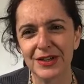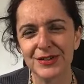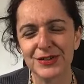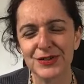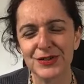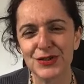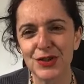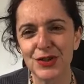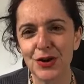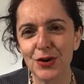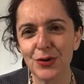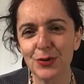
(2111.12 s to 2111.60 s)

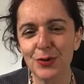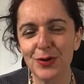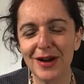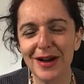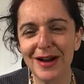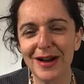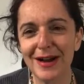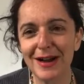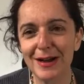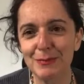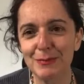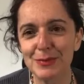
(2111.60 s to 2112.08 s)
So
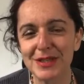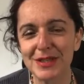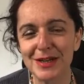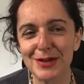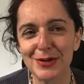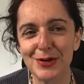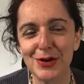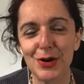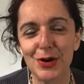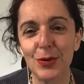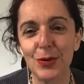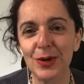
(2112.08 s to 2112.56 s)

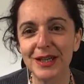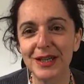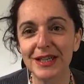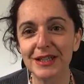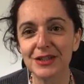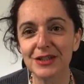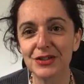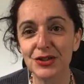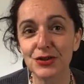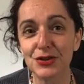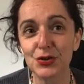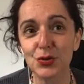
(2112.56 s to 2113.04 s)
Hamza, going
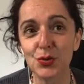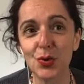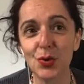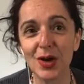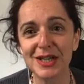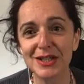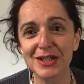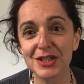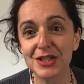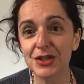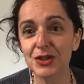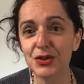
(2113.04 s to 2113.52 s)
into
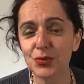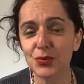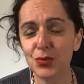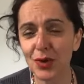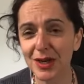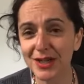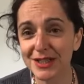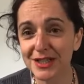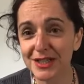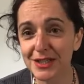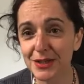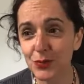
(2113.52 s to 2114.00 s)

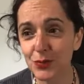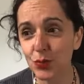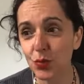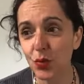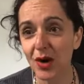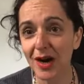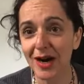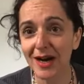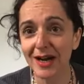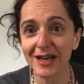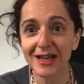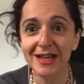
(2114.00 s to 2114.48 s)

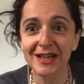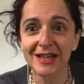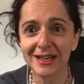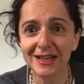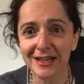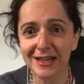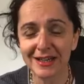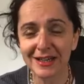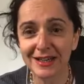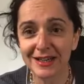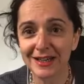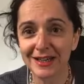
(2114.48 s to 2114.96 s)
2021,
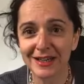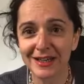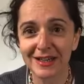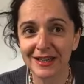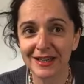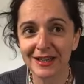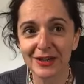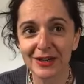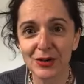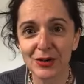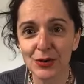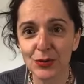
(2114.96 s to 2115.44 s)

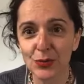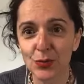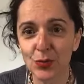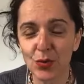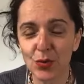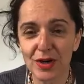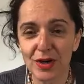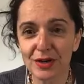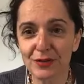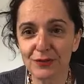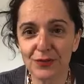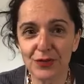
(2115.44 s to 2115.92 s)

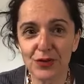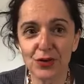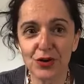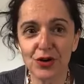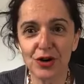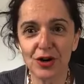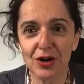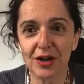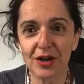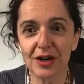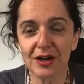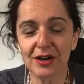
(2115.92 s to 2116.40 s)
what have you
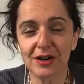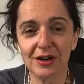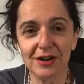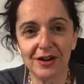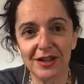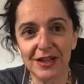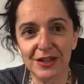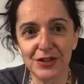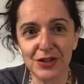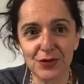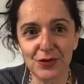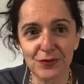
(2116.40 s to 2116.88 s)
got
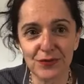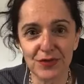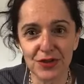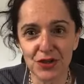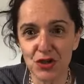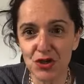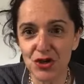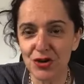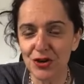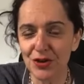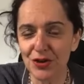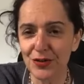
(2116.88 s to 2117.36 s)
in your
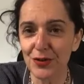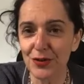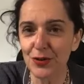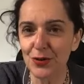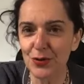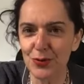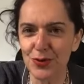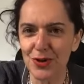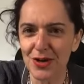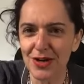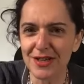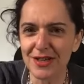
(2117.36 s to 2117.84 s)
vision on the
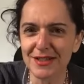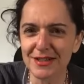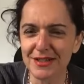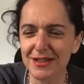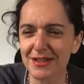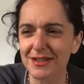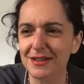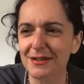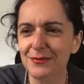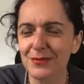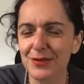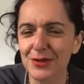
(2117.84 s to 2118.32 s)

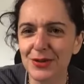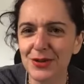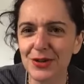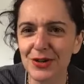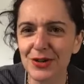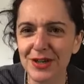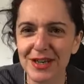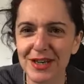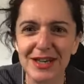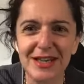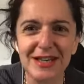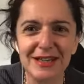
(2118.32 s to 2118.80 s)
horizon? Have you
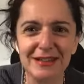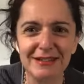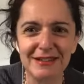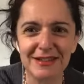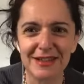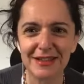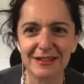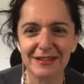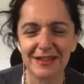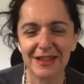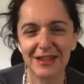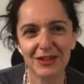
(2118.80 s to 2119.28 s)
got
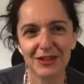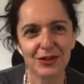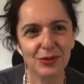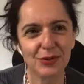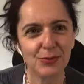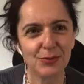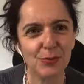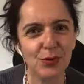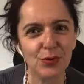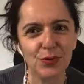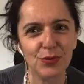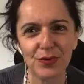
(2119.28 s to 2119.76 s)
anything that
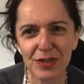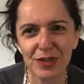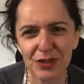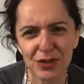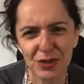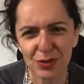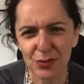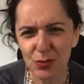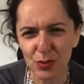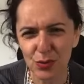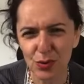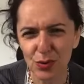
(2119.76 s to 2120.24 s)
you're moving
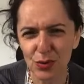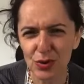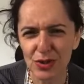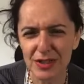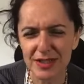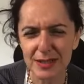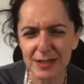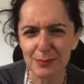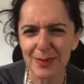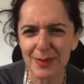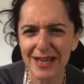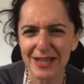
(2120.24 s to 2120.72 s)

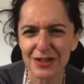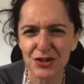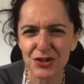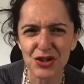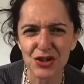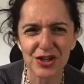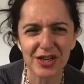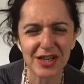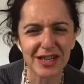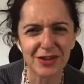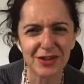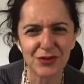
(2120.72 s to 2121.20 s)
towards,
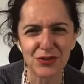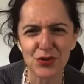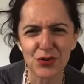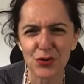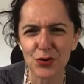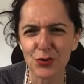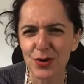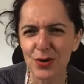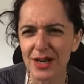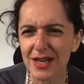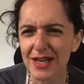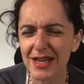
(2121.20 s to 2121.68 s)
imagining,
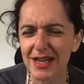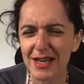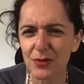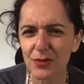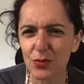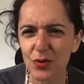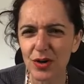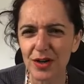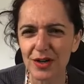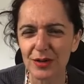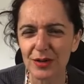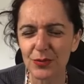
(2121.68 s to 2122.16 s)

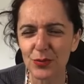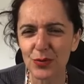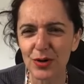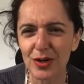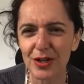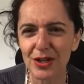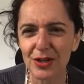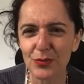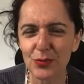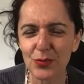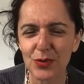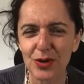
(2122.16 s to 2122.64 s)
doing? What
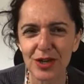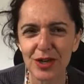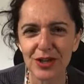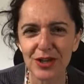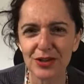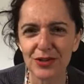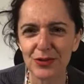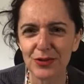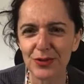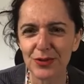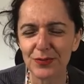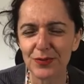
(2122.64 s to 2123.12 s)
are
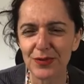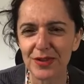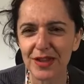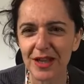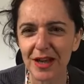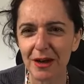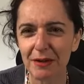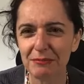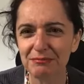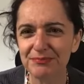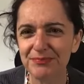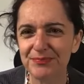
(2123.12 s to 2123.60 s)
you doing for
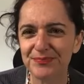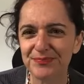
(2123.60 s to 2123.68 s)
that?